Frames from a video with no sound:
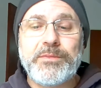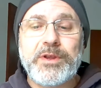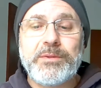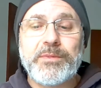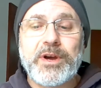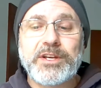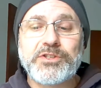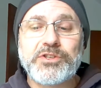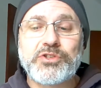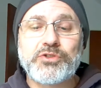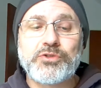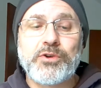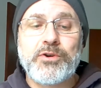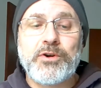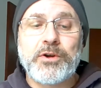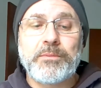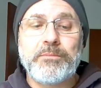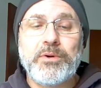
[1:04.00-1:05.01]
be my
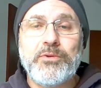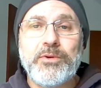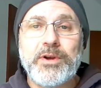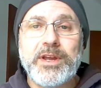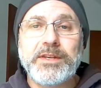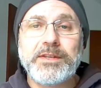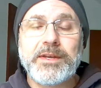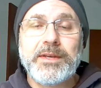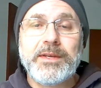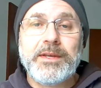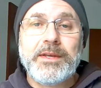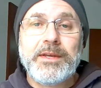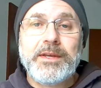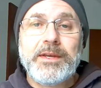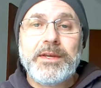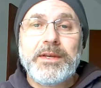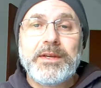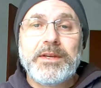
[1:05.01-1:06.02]
strong point,
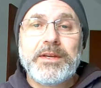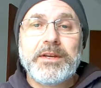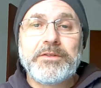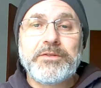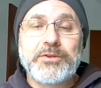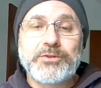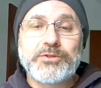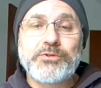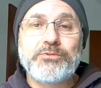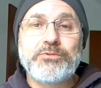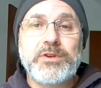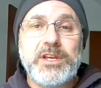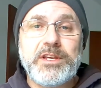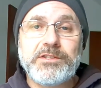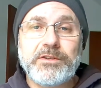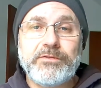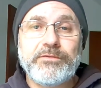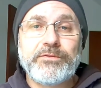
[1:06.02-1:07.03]
and there's a
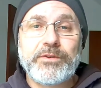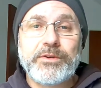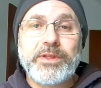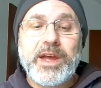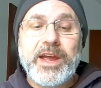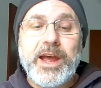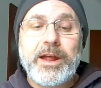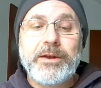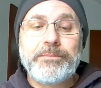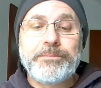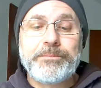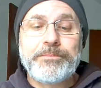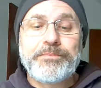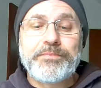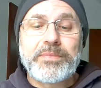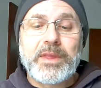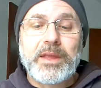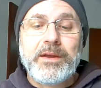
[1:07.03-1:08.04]
reason for that.
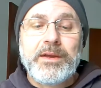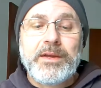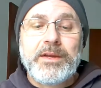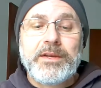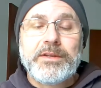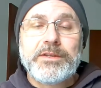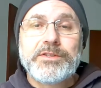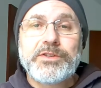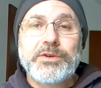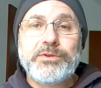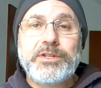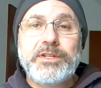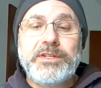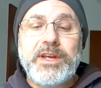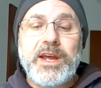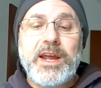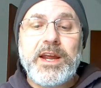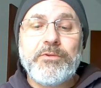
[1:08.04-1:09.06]
So
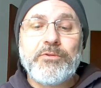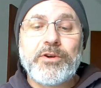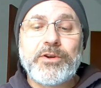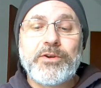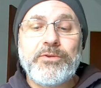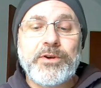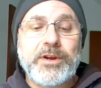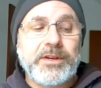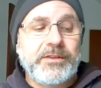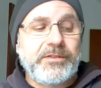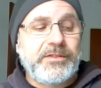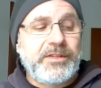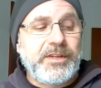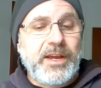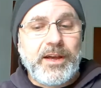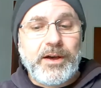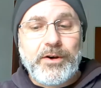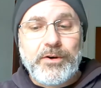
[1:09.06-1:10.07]
today we're going to
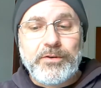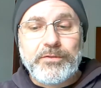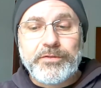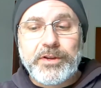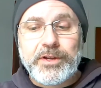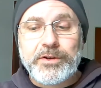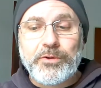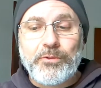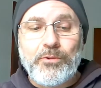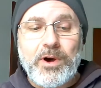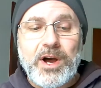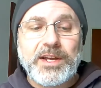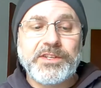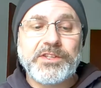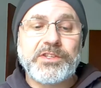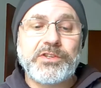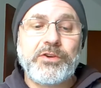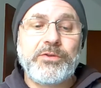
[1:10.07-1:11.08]
delve into why
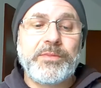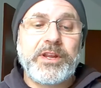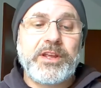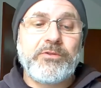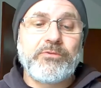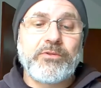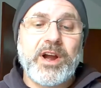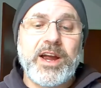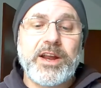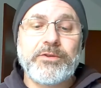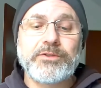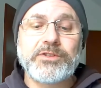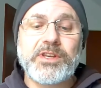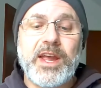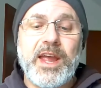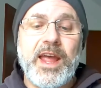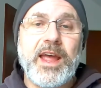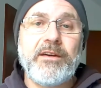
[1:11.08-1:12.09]
so many
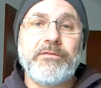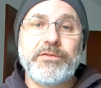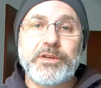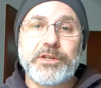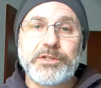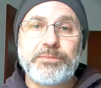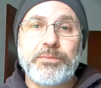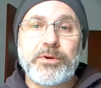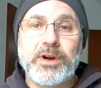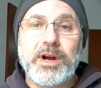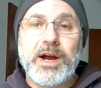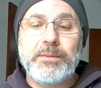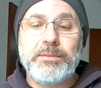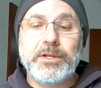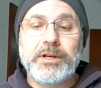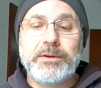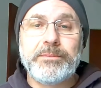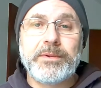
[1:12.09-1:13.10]
writers have this
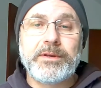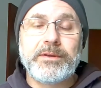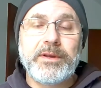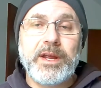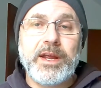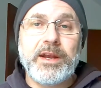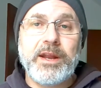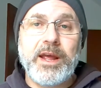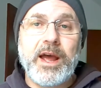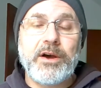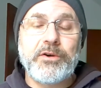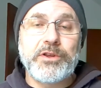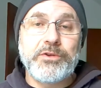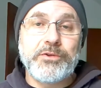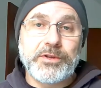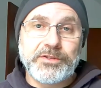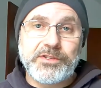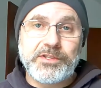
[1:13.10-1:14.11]
problem and how
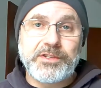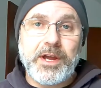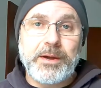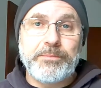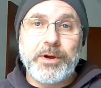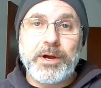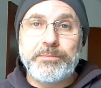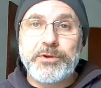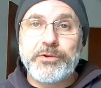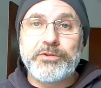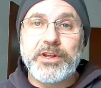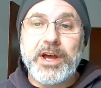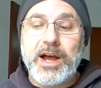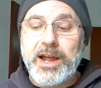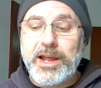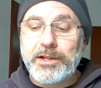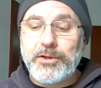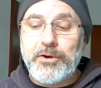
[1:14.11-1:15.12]
you can step up your
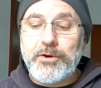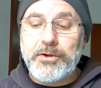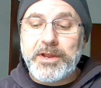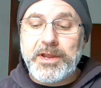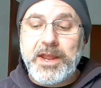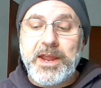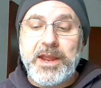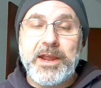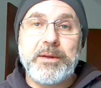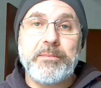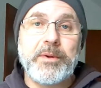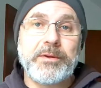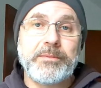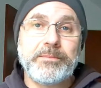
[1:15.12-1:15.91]
dialogue game.